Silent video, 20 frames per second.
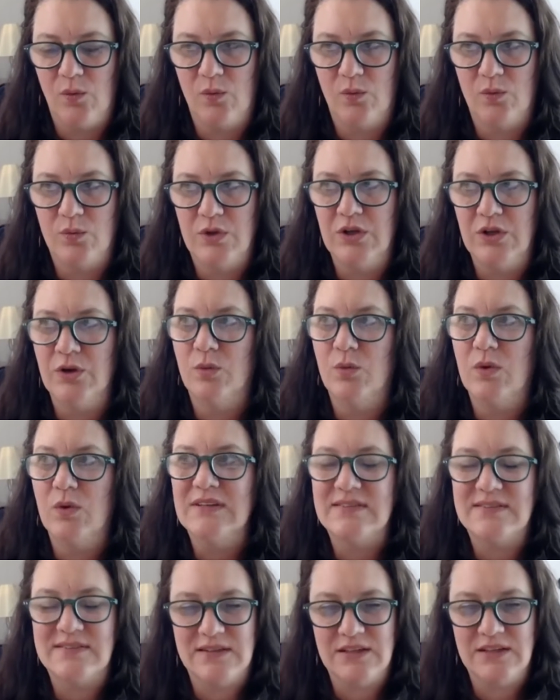you know what
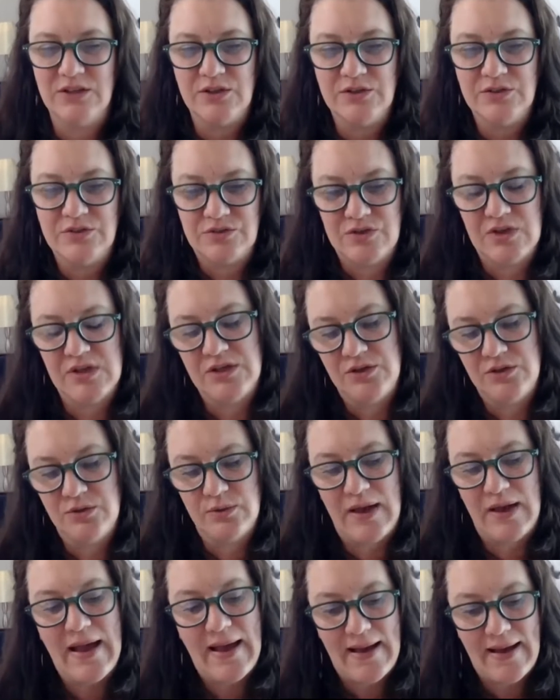skills that you
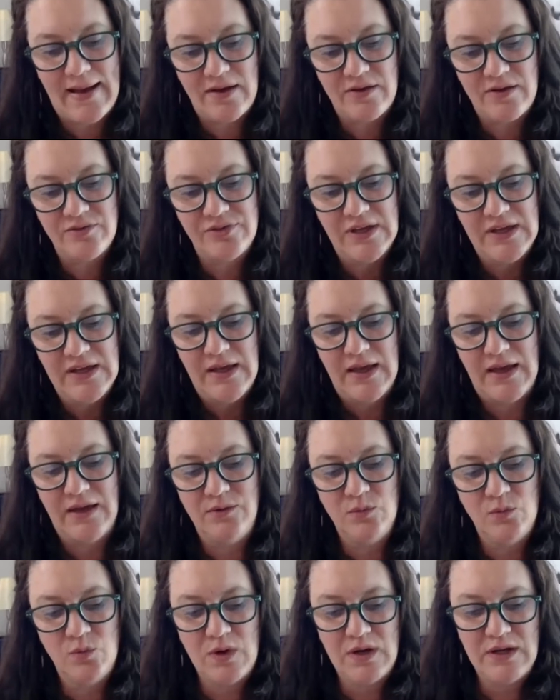have
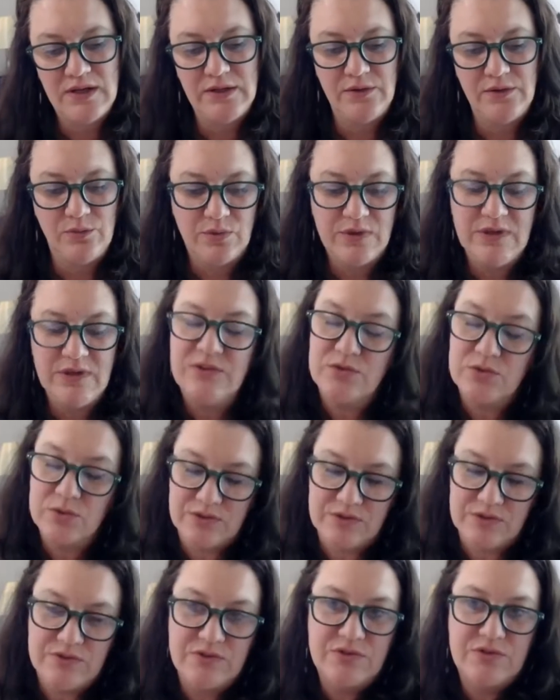and what
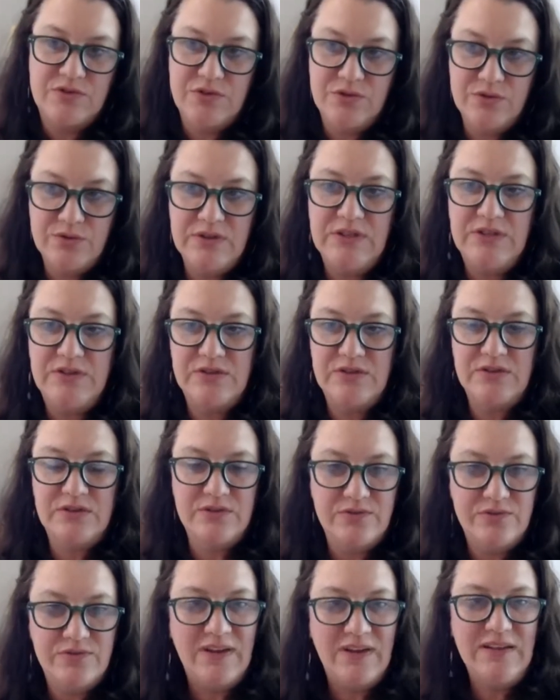resources do you need to
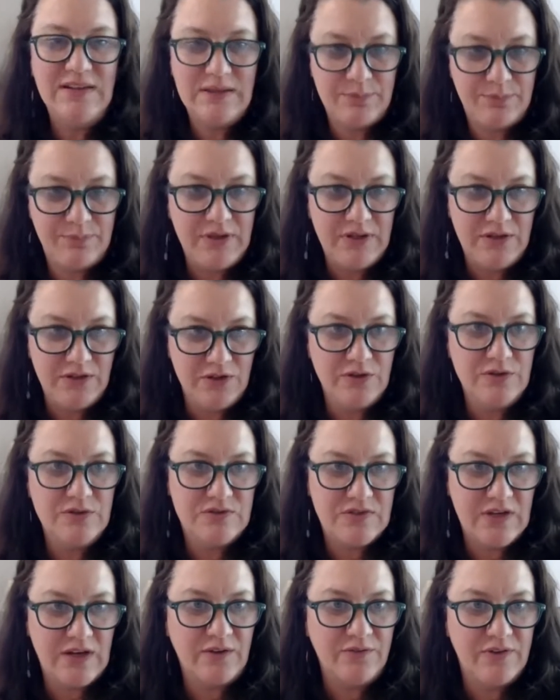develop in
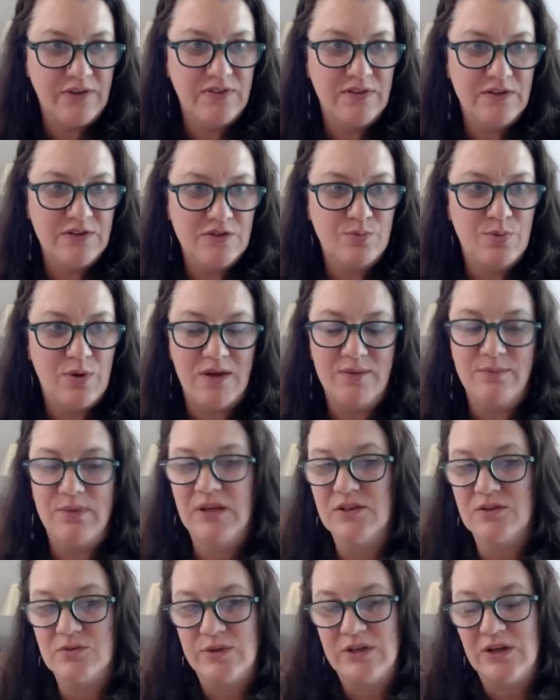yourself at this point
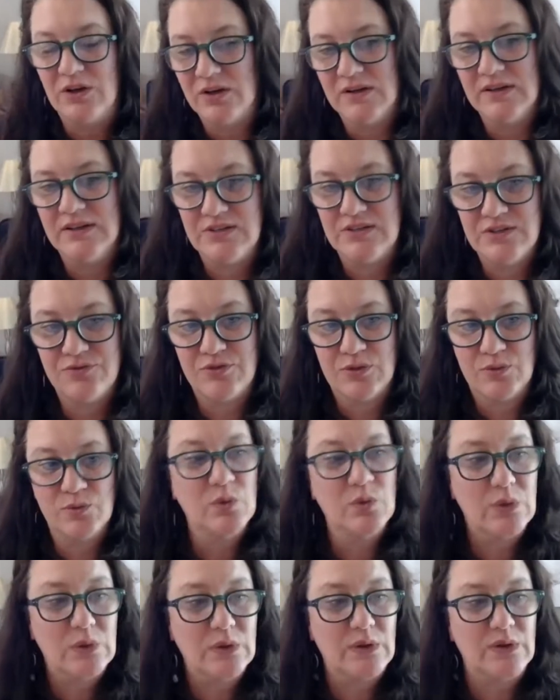because we are in a different
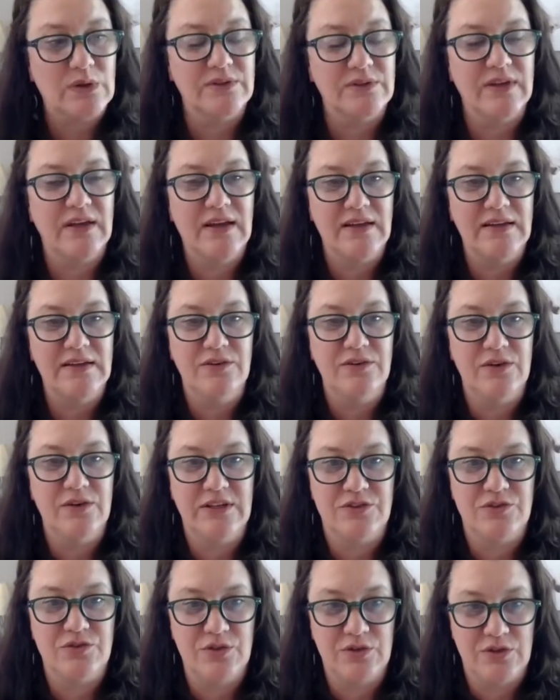world and
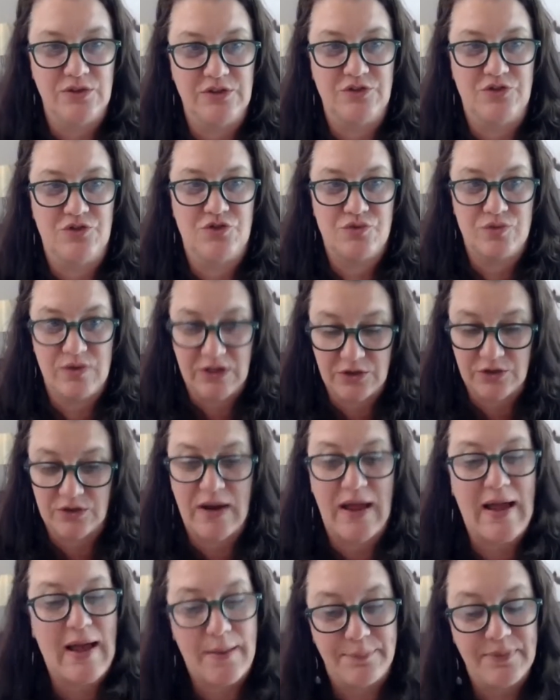it's it's trigger
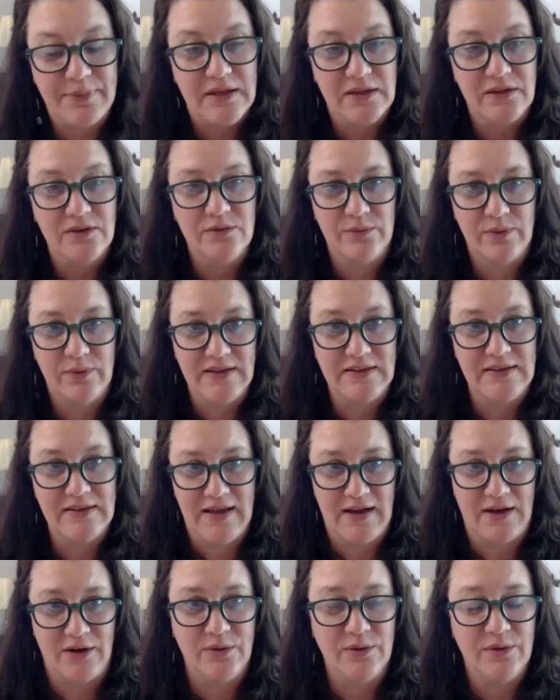happy right now